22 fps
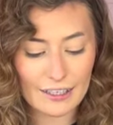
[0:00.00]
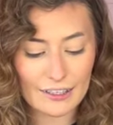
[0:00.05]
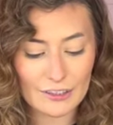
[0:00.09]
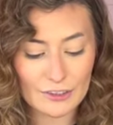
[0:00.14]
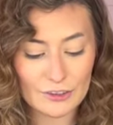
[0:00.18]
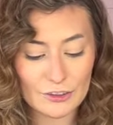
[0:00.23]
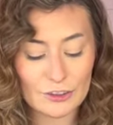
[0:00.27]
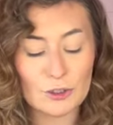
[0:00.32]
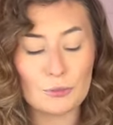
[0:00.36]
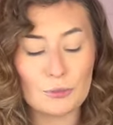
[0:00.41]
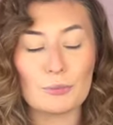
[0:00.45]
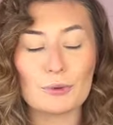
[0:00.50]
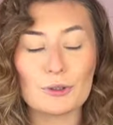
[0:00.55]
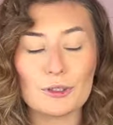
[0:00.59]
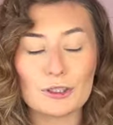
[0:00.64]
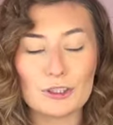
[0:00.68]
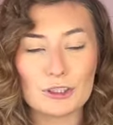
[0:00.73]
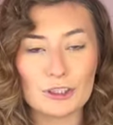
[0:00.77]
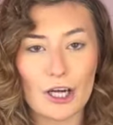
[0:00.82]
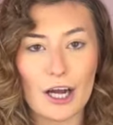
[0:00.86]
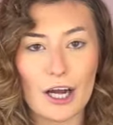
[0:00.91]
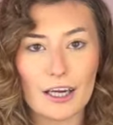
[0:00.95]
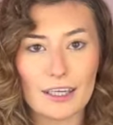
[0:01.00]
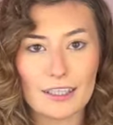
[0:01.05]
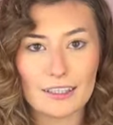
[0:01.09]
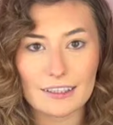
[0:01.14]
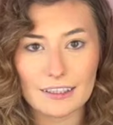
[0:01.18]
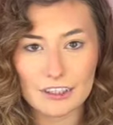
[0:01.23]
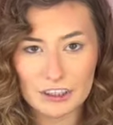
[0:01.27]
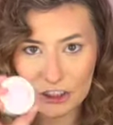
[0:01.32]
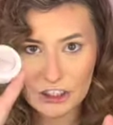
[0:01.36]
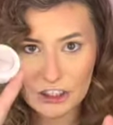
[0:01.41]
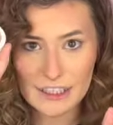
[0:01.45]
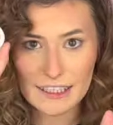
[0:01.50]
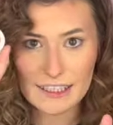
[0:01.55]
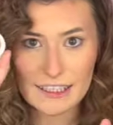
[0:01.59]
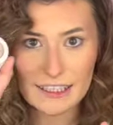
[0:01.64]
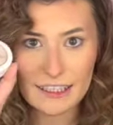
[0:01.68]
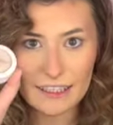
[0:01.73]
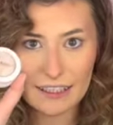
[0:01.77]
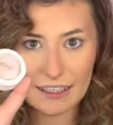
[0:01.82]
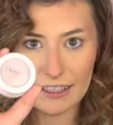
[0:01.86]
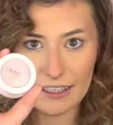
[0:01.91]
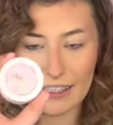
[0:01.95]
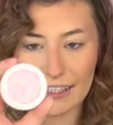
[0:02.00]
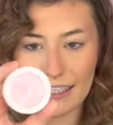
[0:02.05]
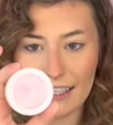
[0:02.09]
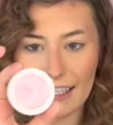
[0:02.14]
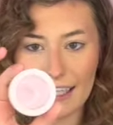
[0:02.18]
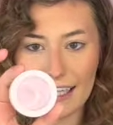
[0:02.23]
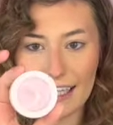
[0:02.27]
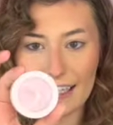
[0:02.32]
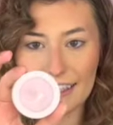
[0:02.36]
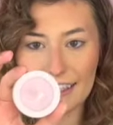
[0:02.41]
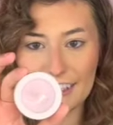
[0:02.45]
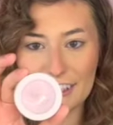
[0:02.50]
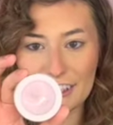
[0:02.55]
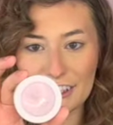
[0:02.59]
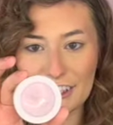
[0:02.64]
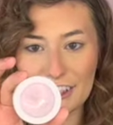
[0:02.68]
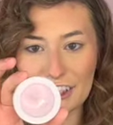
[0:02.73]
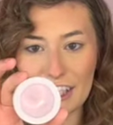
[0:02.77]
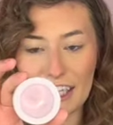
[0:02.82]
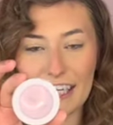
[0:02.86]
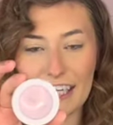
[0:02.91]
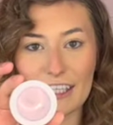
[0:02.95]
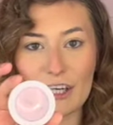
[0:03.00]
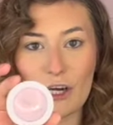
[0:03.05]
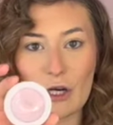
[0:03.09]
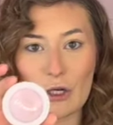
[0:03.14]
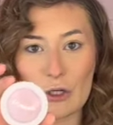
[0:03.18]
Super Shock Cheek in the shade